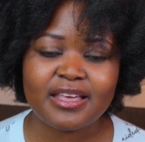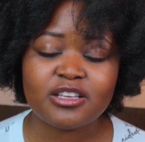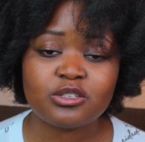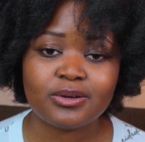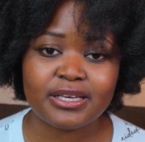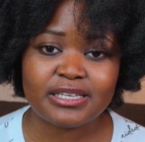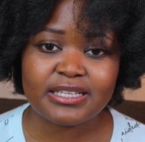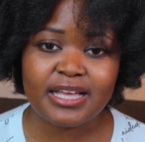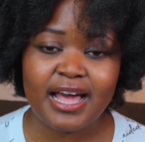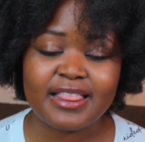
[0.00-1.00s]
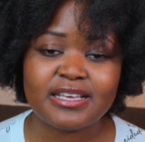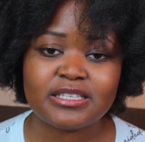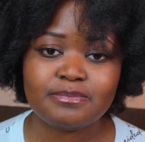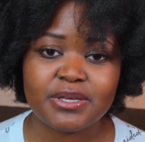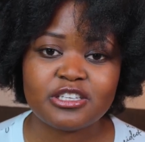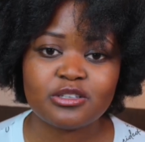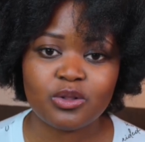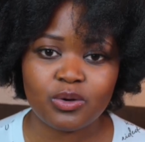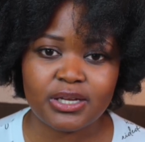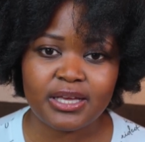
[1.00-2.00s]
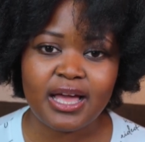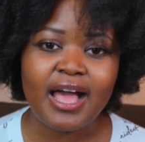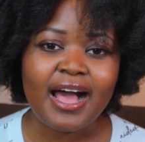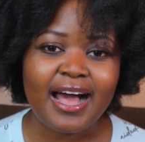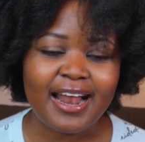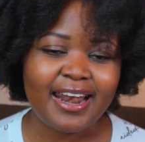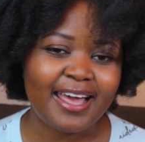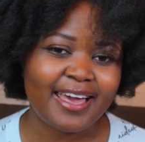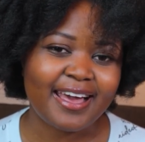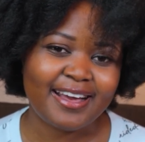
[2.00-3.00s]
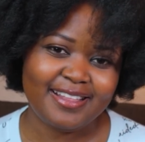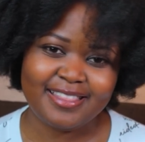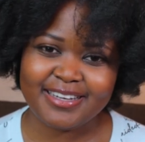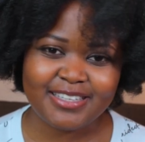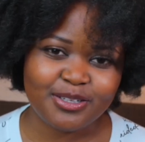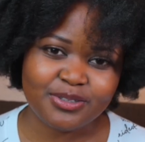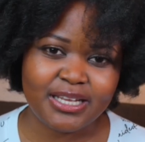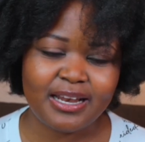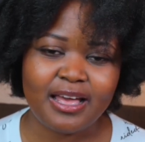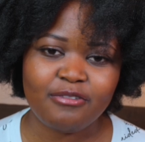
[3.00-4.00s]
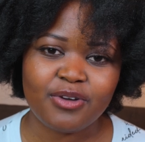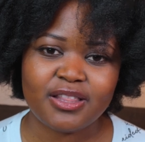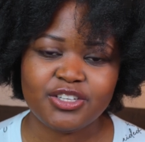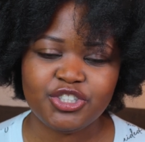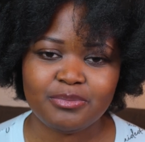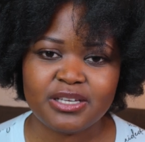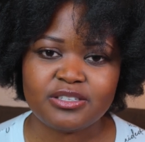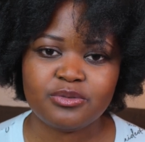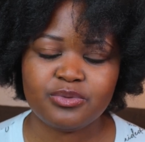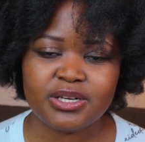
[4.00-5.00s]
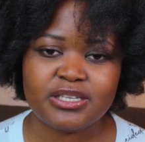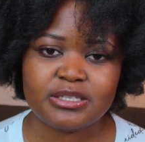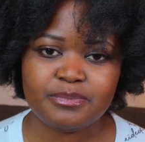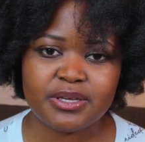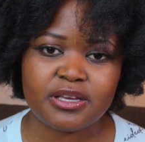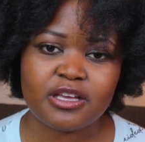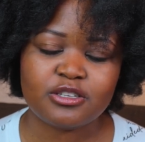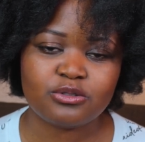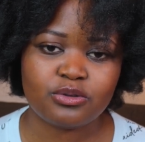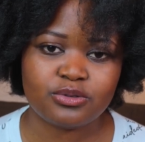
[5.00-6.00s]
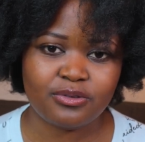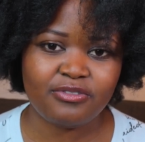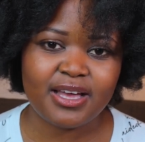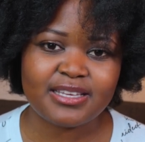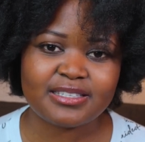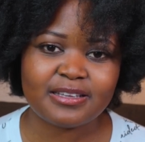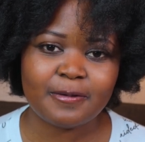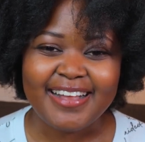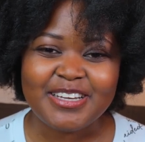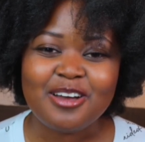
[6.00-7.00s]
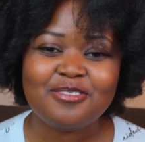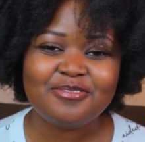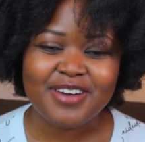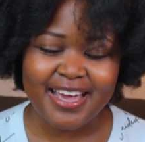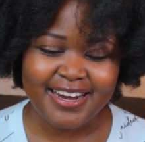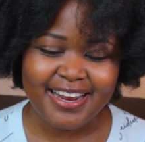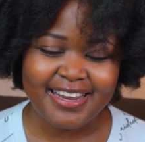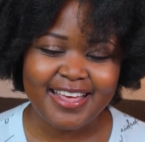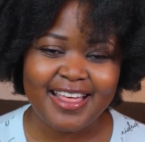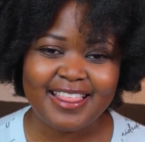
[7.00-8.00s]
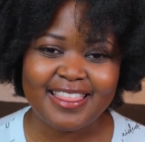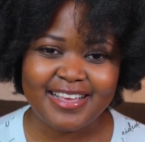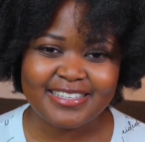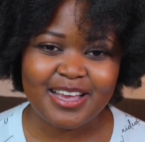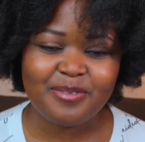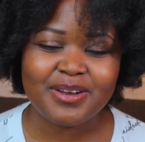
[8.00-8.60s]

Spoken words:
things so easily and they speak slowly, and like the day-to-day life where the Germans really speak so fast. And finally, this I